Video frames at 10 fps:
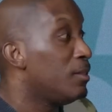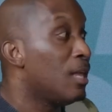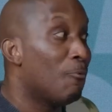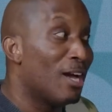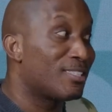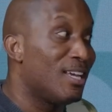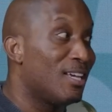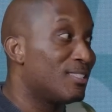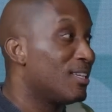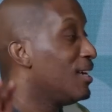Now watch
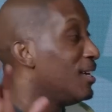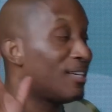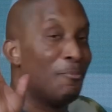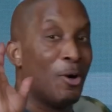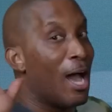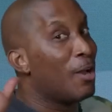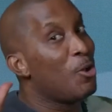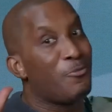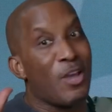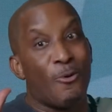this. Come on, I don't
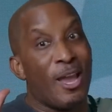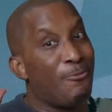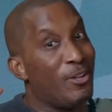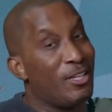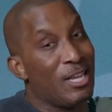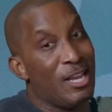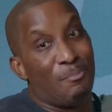know if y'all ready for this,